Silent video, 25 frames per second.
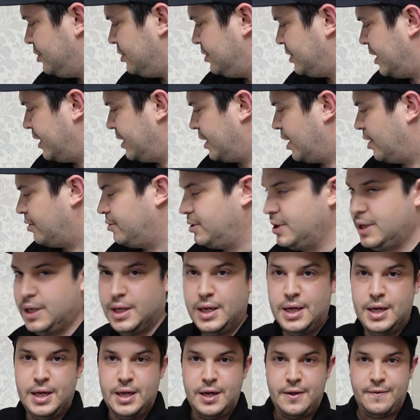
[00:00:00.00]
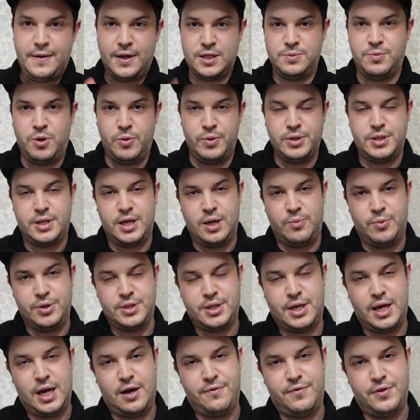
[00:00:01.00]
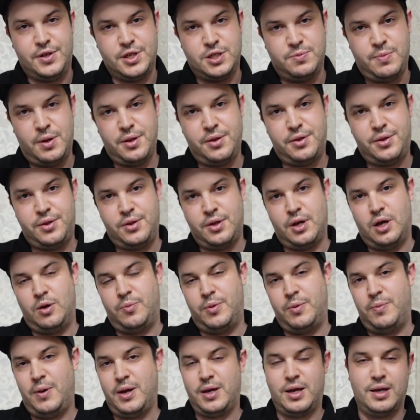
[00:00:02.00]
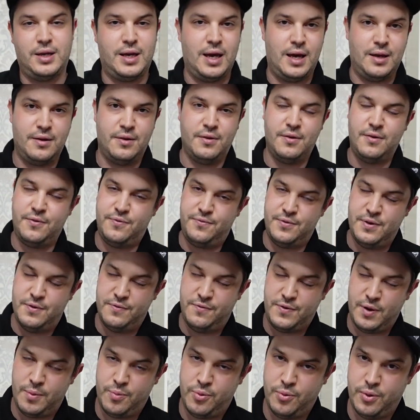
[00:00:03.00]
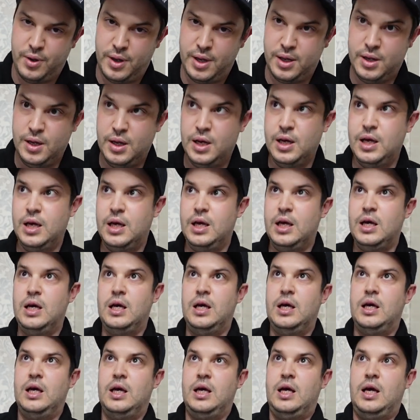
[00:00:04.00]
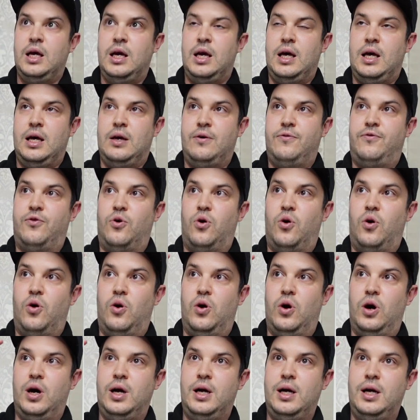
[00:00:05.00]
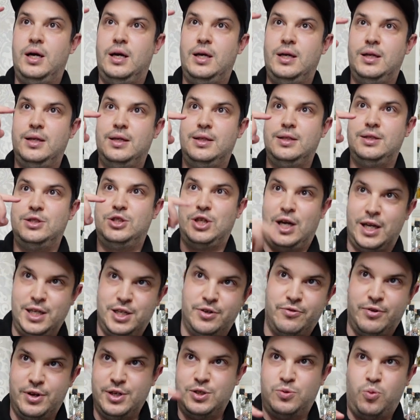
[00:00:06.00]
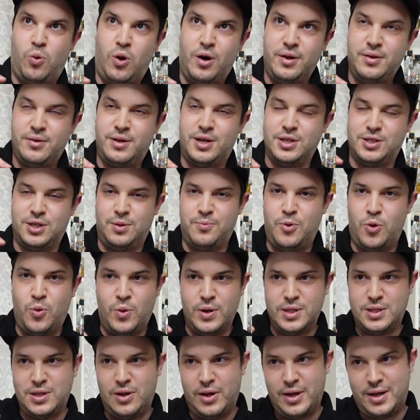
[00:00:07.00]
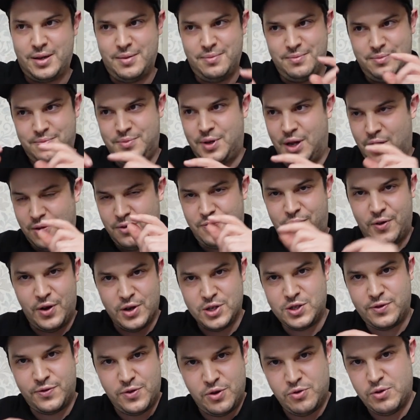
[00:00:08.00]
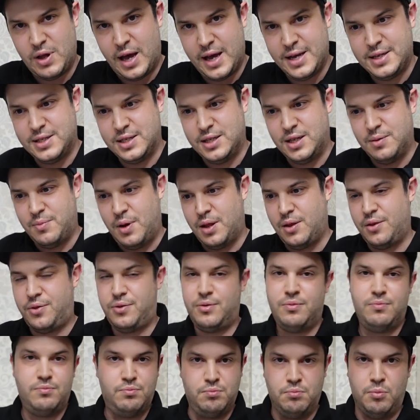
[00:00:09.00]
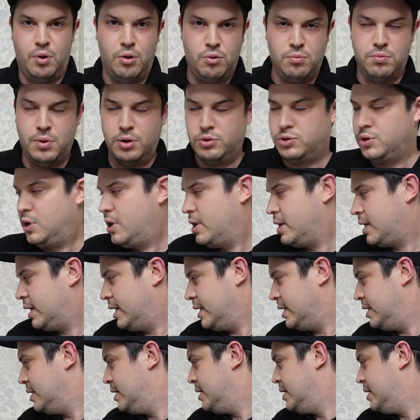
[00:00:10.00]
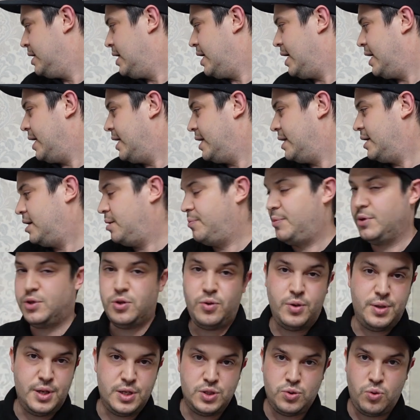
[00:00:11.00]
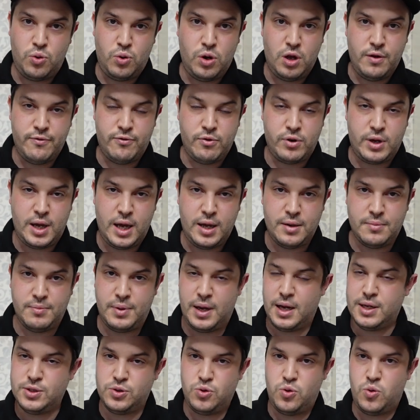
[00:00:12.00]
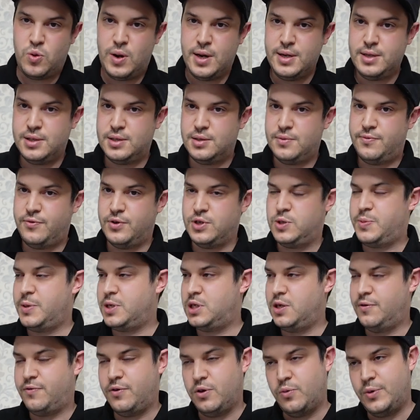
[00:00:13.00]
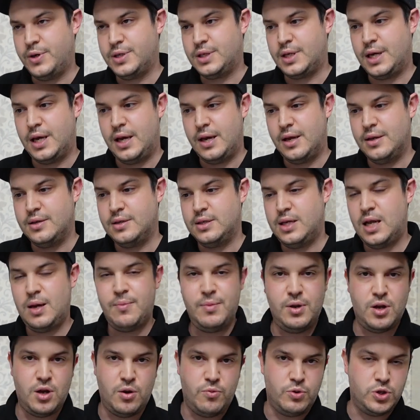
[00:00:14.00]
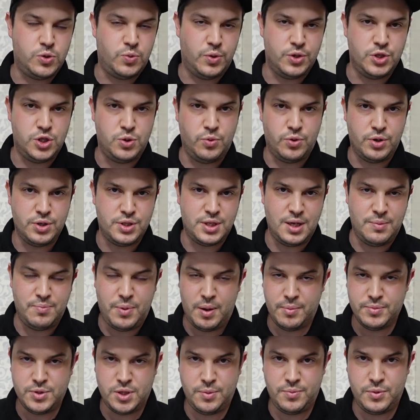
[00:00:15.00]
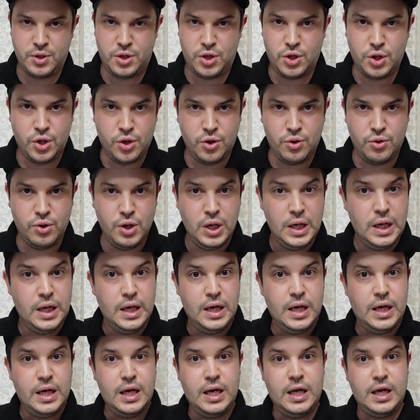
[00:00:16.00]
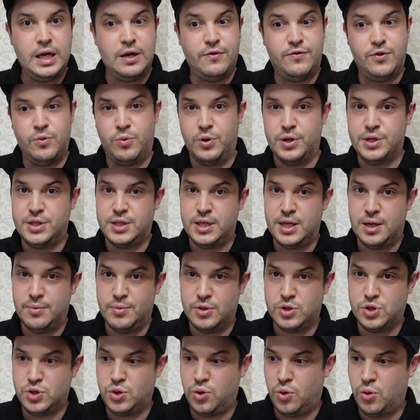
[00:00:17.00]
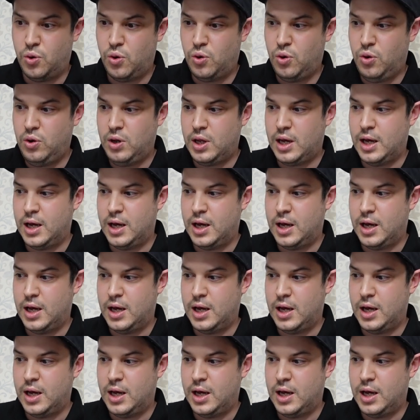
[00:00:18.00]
There you go. That's my Whiskey In Whiskey Out for this month. I'll be back again in February for January's one, because I'm always like, you know, the first few days in the month, most likely. I'll be doing this all over again. But as always, especially for the Whiskey Ins, let me know which ones you want to see bumped up the queue, if you want to see them at all.